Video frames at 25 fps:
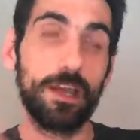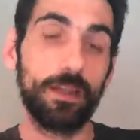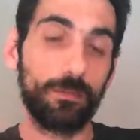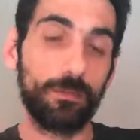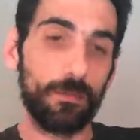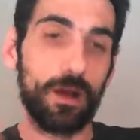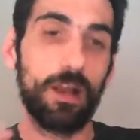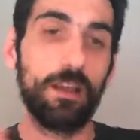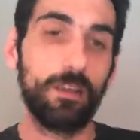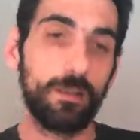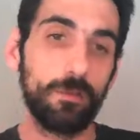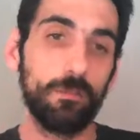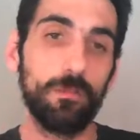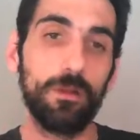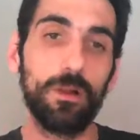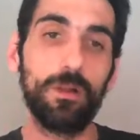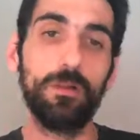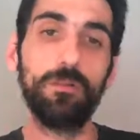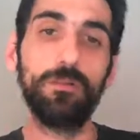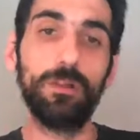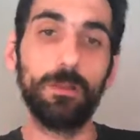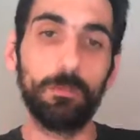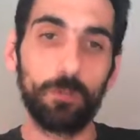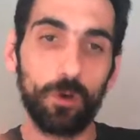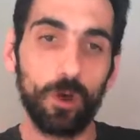
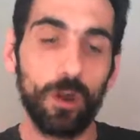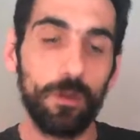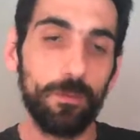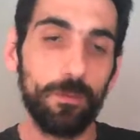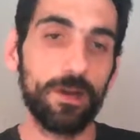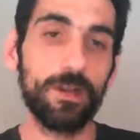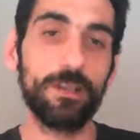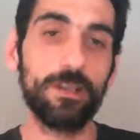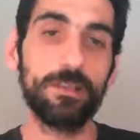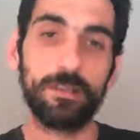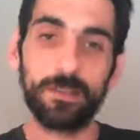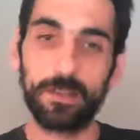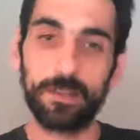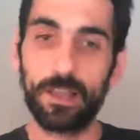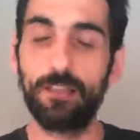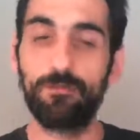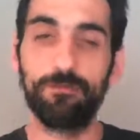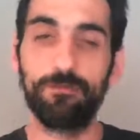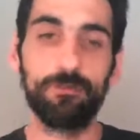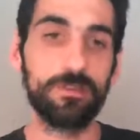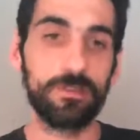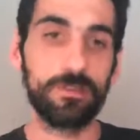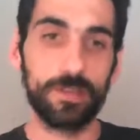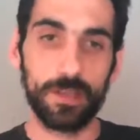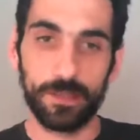multiple deployments,
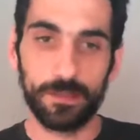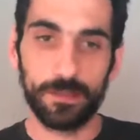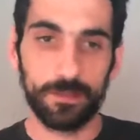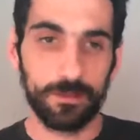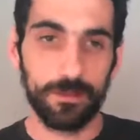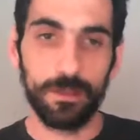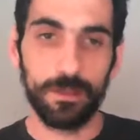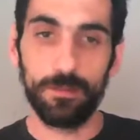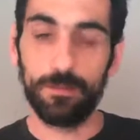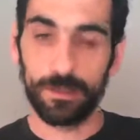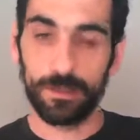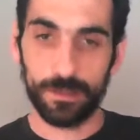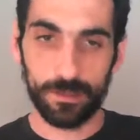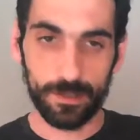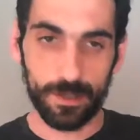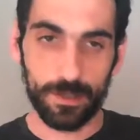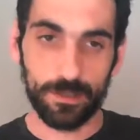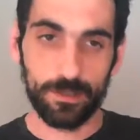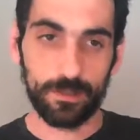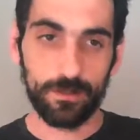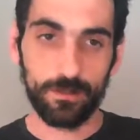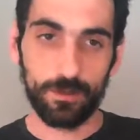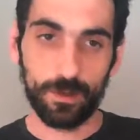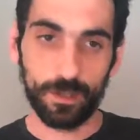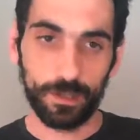stateful sets, daemon
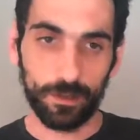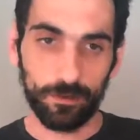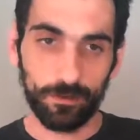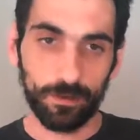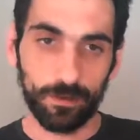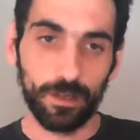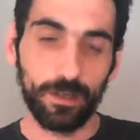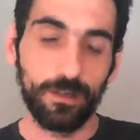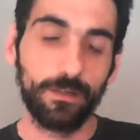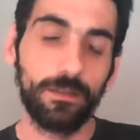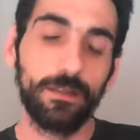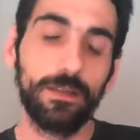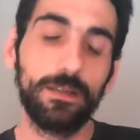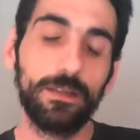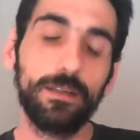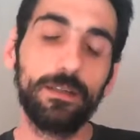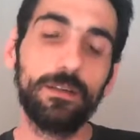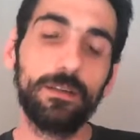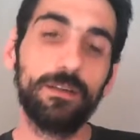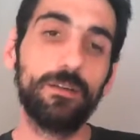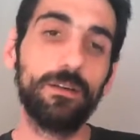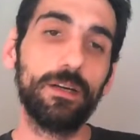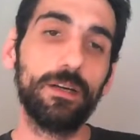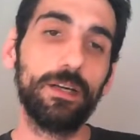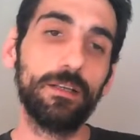sets, whatever,
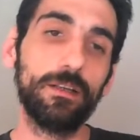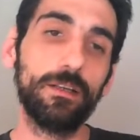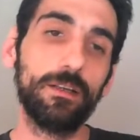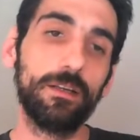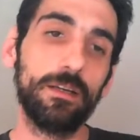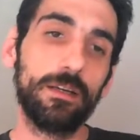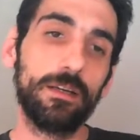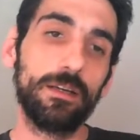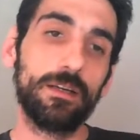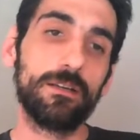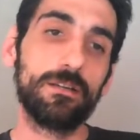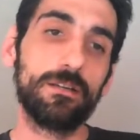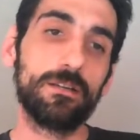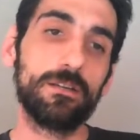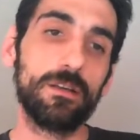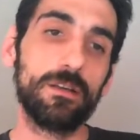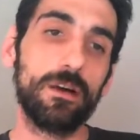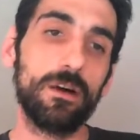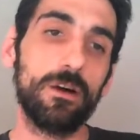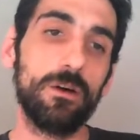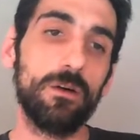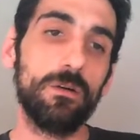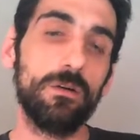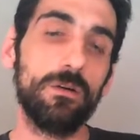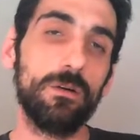right?
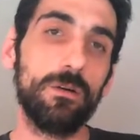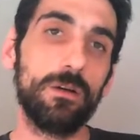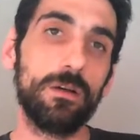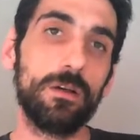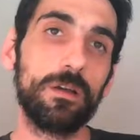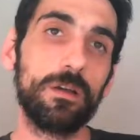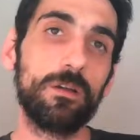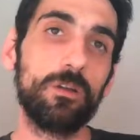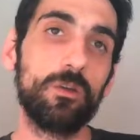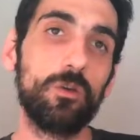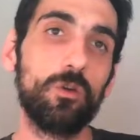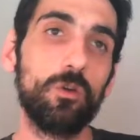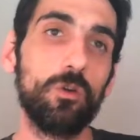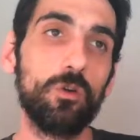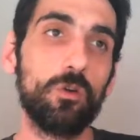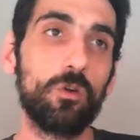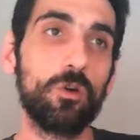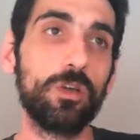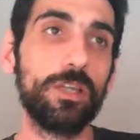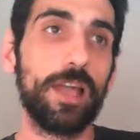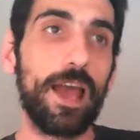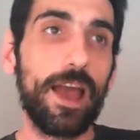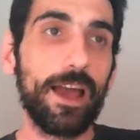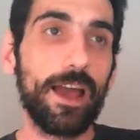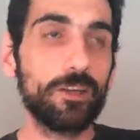So you
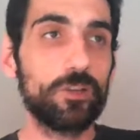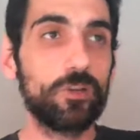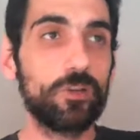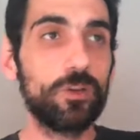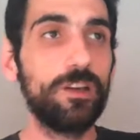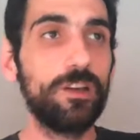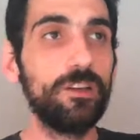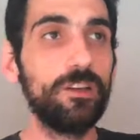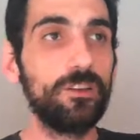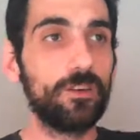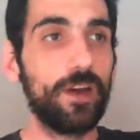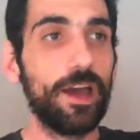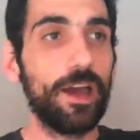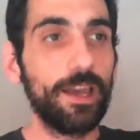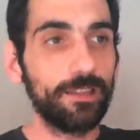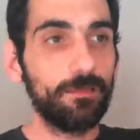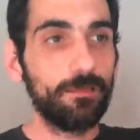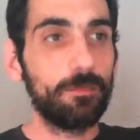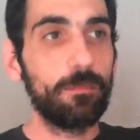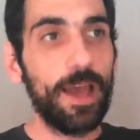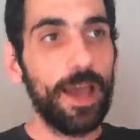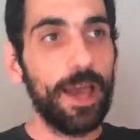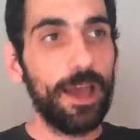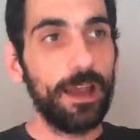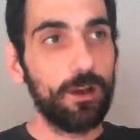could actually
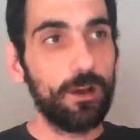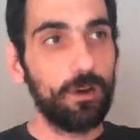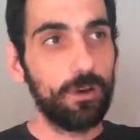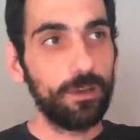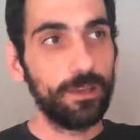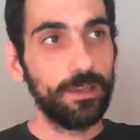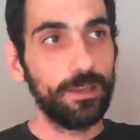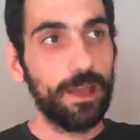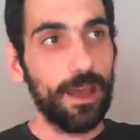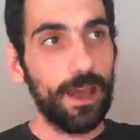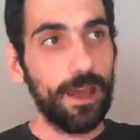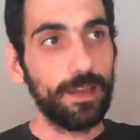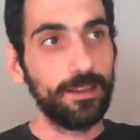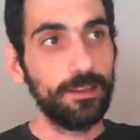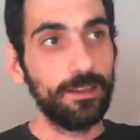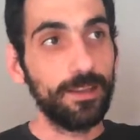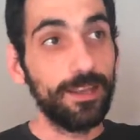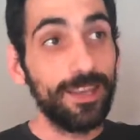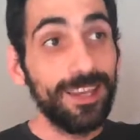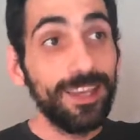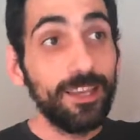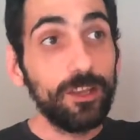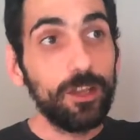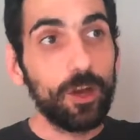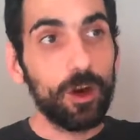write back on that
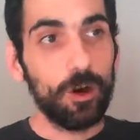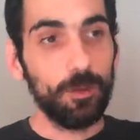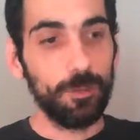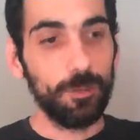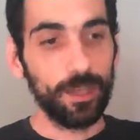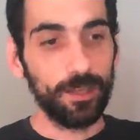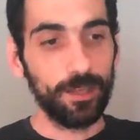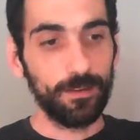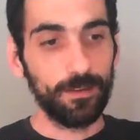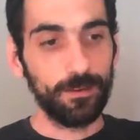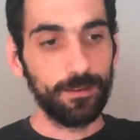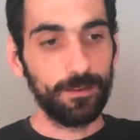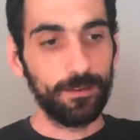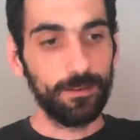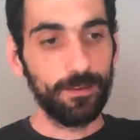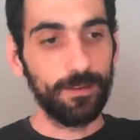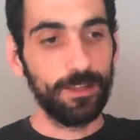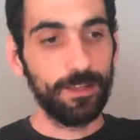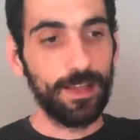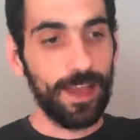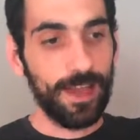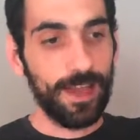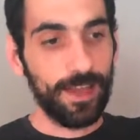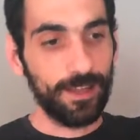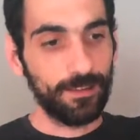Git commit
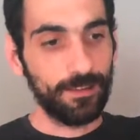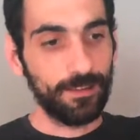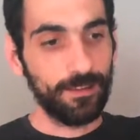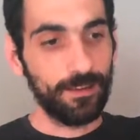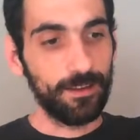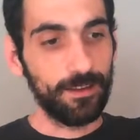that